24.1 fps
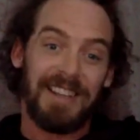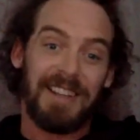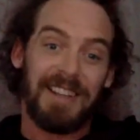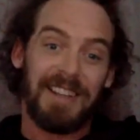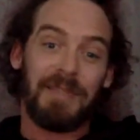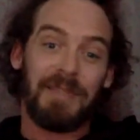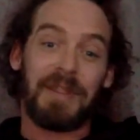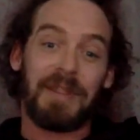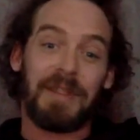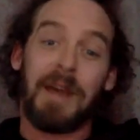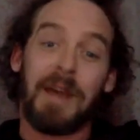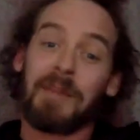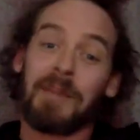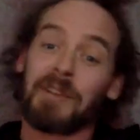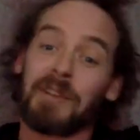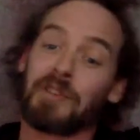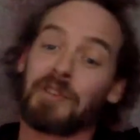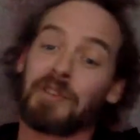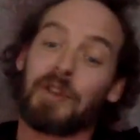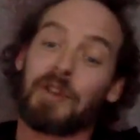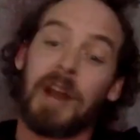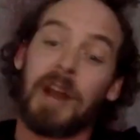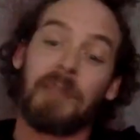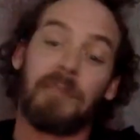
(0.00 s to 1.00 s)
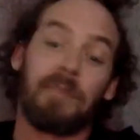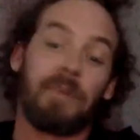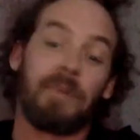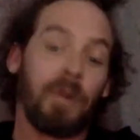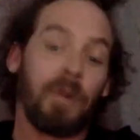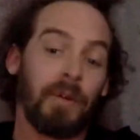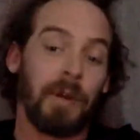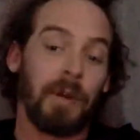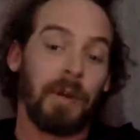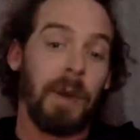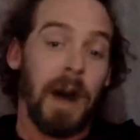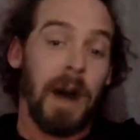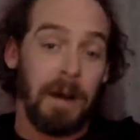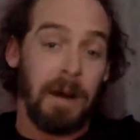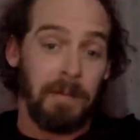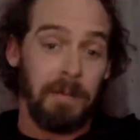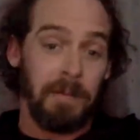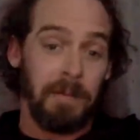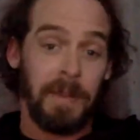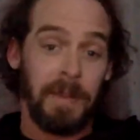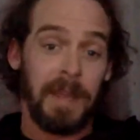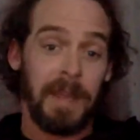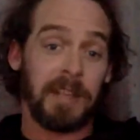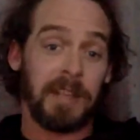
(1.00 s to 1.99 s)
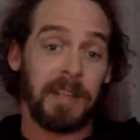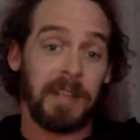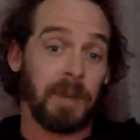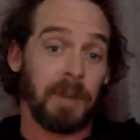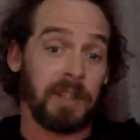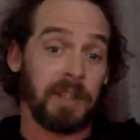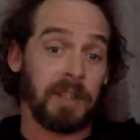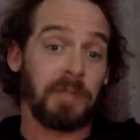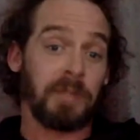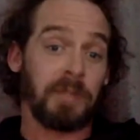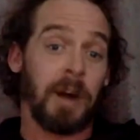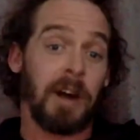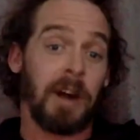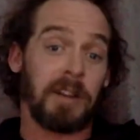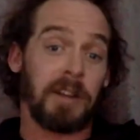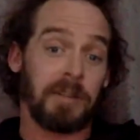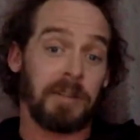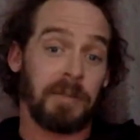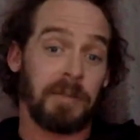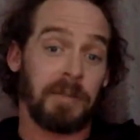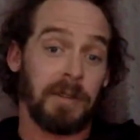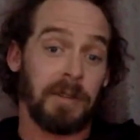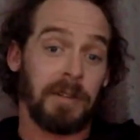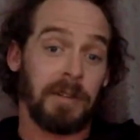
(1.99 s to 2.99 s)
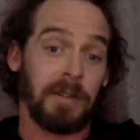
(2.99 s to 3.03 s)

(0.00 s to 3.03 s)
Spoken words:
with them, is to try and pull them up as much as possible.